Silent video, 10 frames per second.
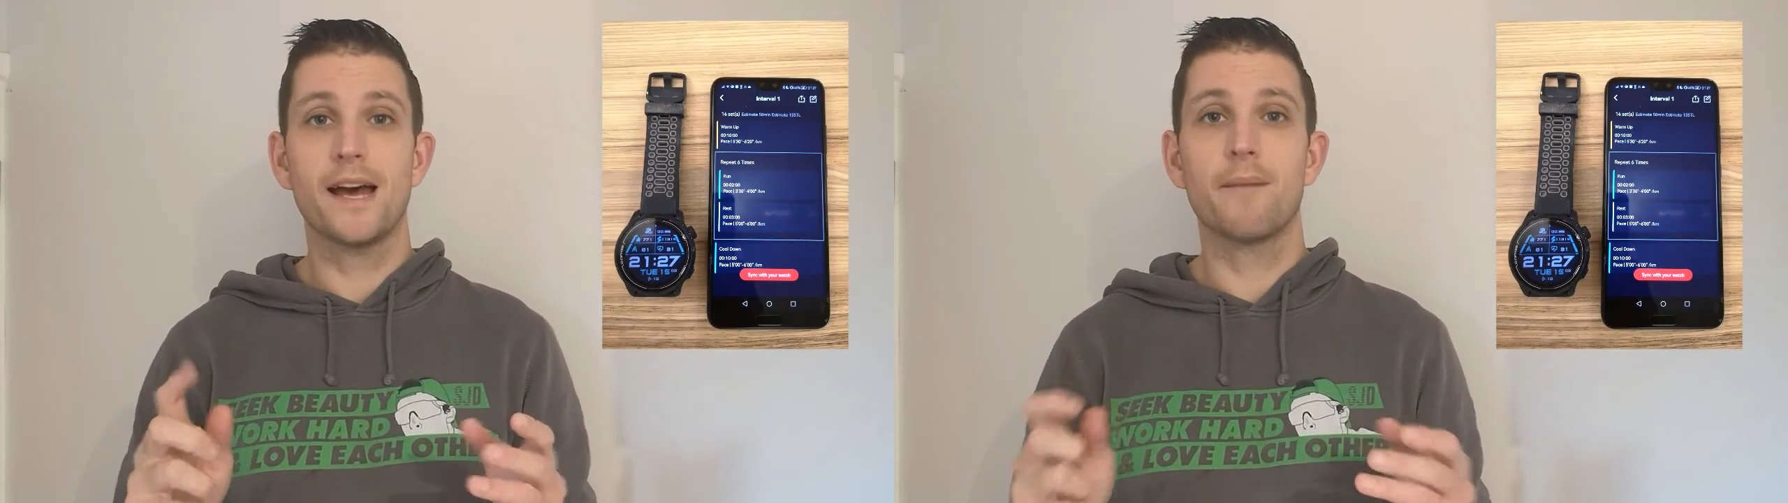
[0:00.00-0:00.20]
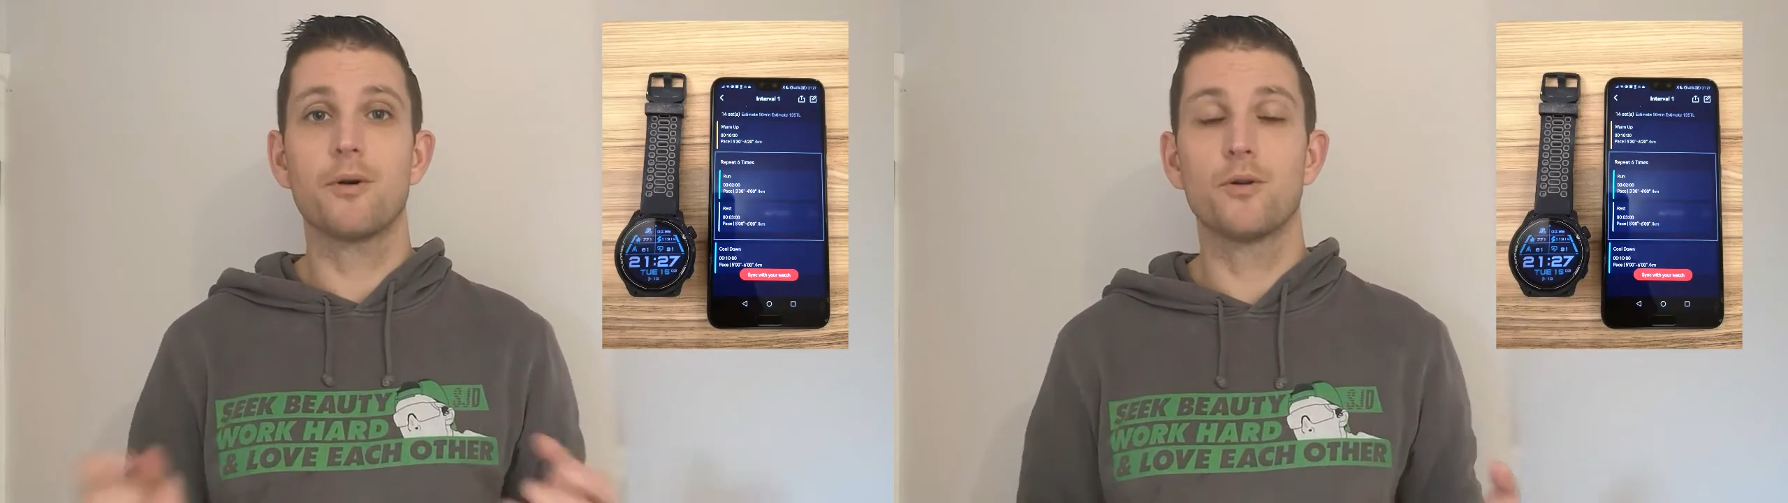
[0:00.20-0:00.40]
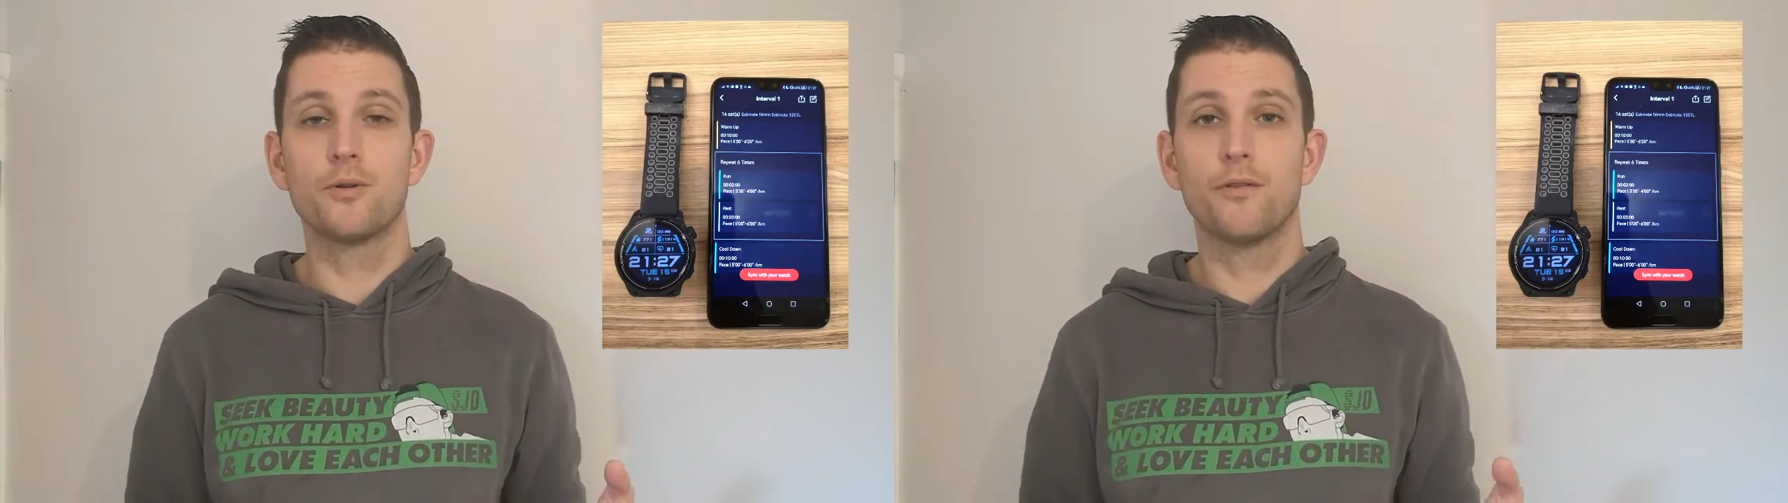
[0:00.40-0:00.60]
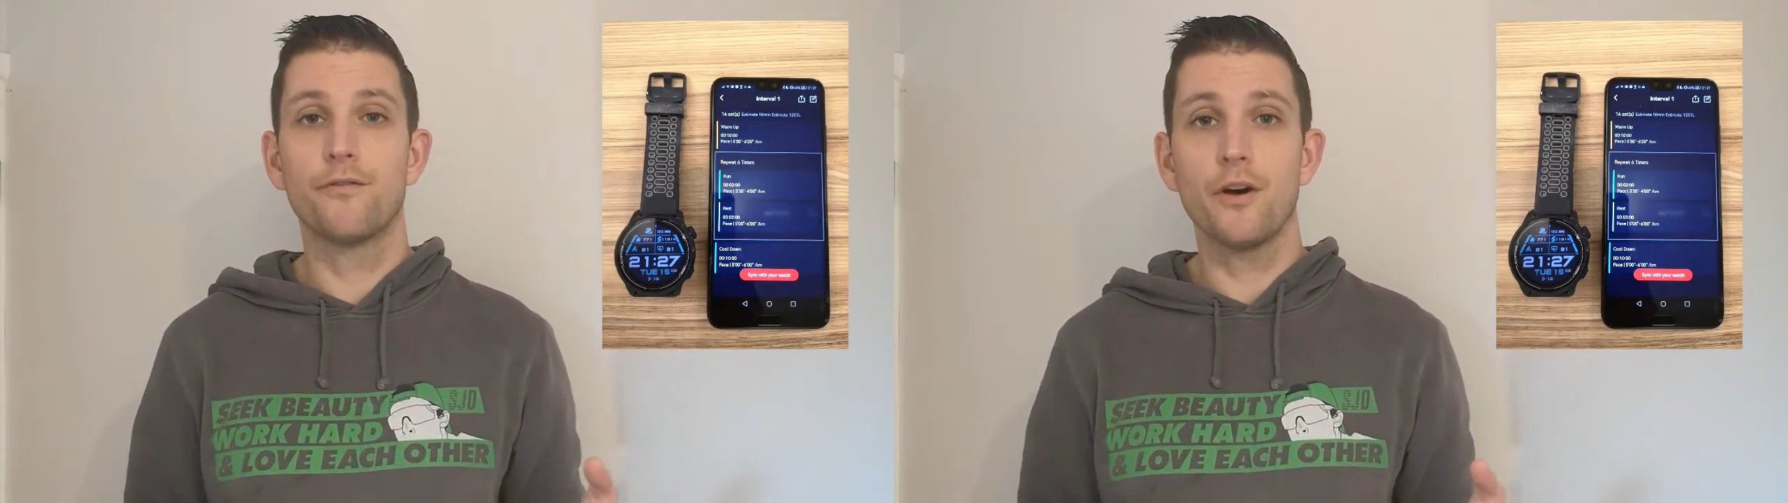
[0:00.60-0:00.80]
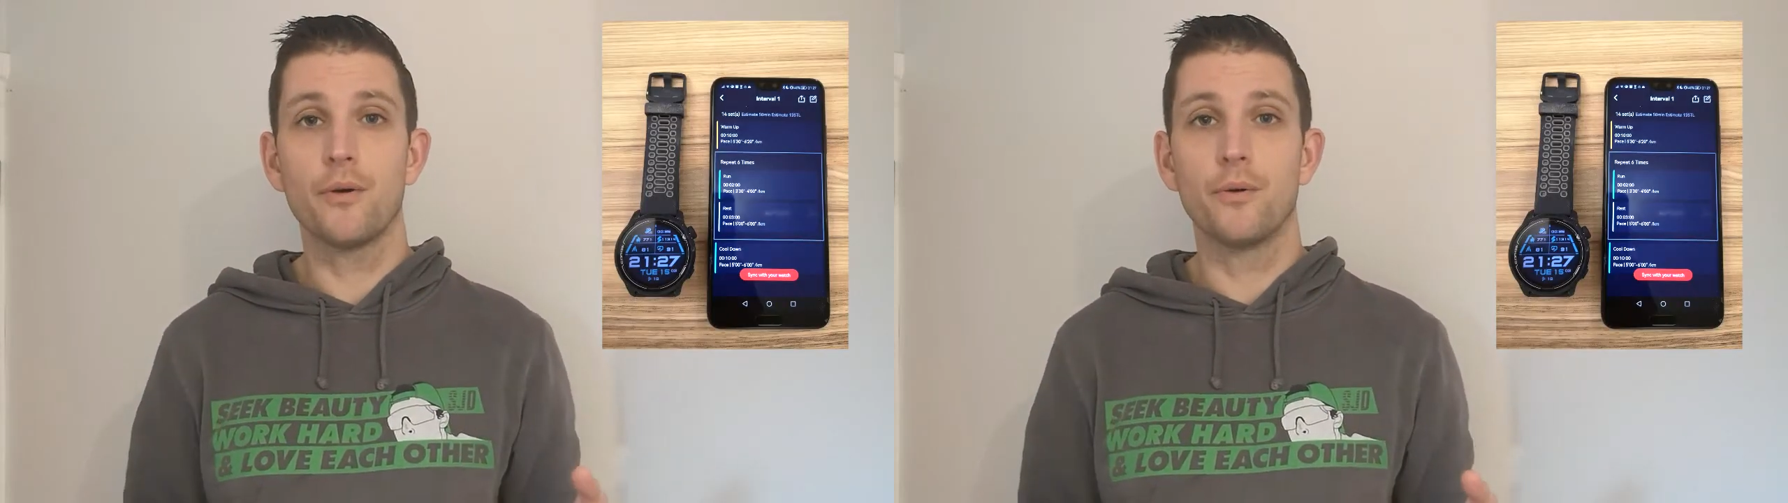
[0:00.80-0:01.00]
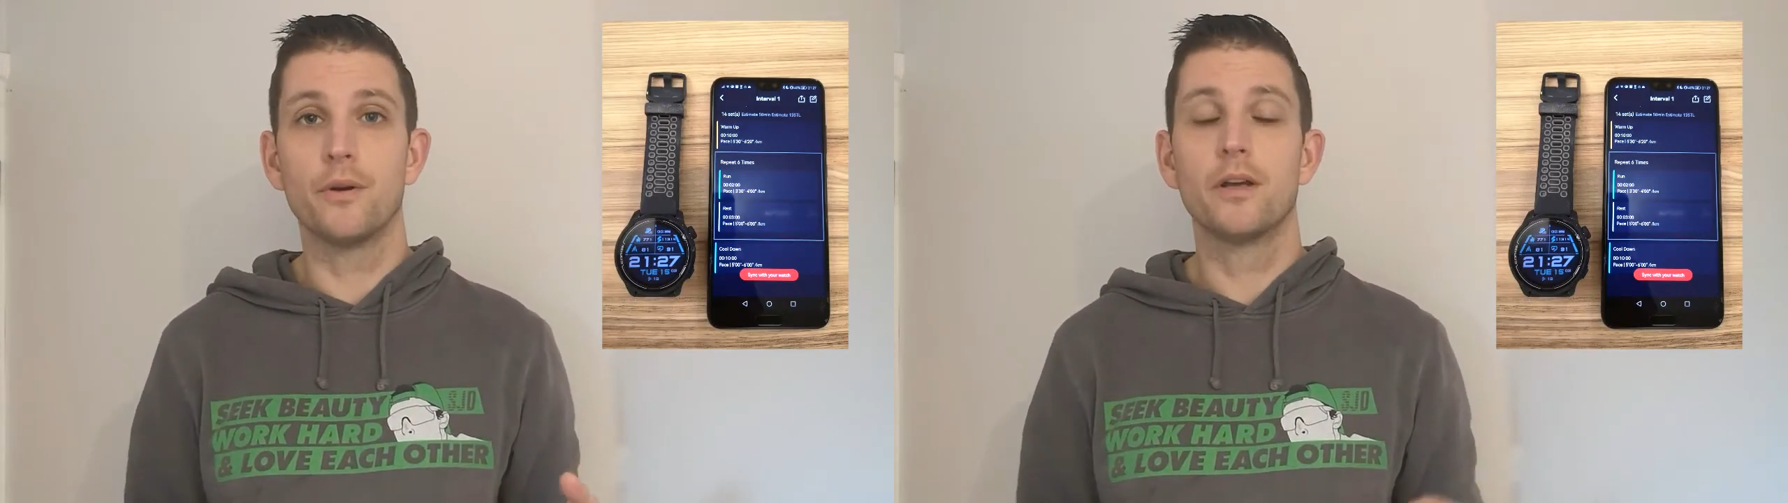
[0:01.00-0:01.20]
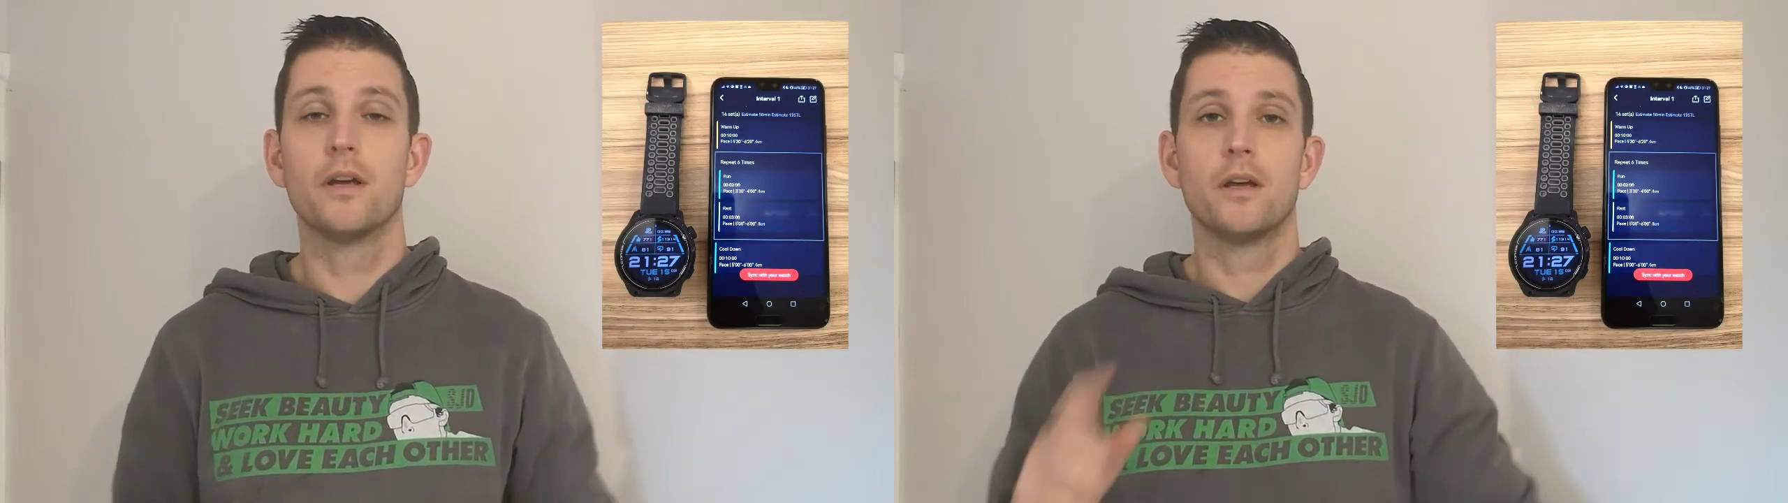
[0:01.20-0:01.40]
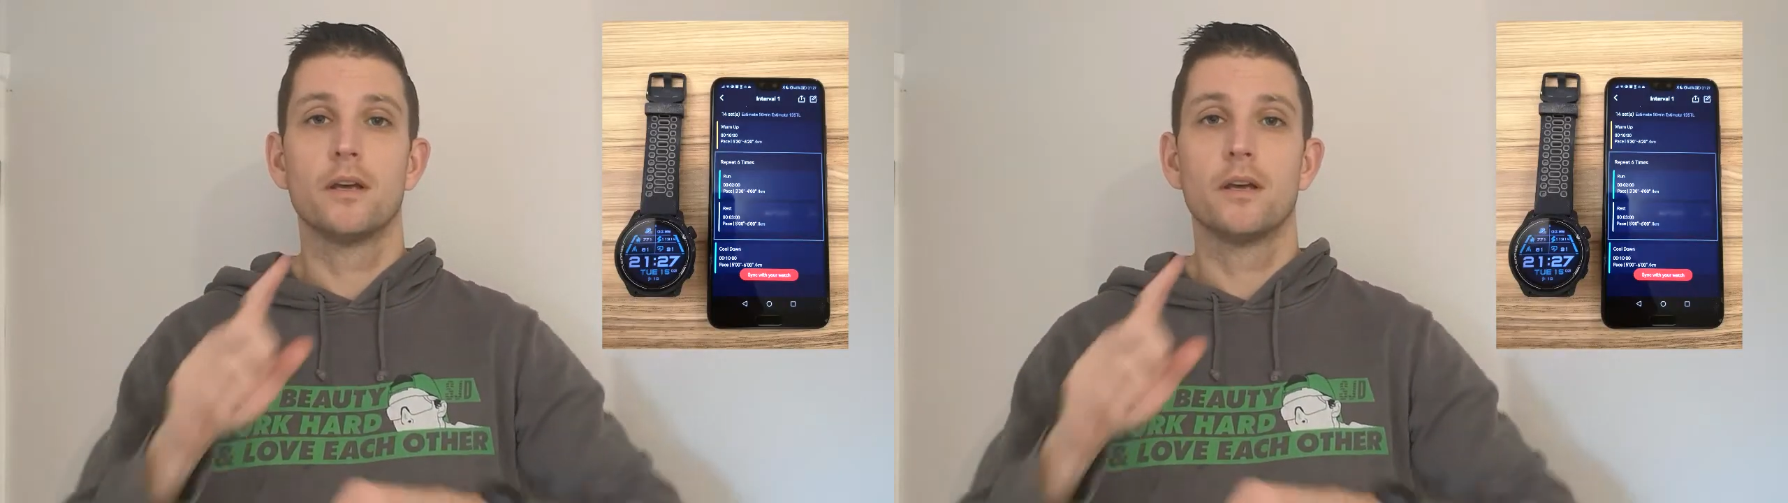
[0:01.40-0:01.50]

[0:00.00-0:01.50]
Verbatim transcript: app on your phone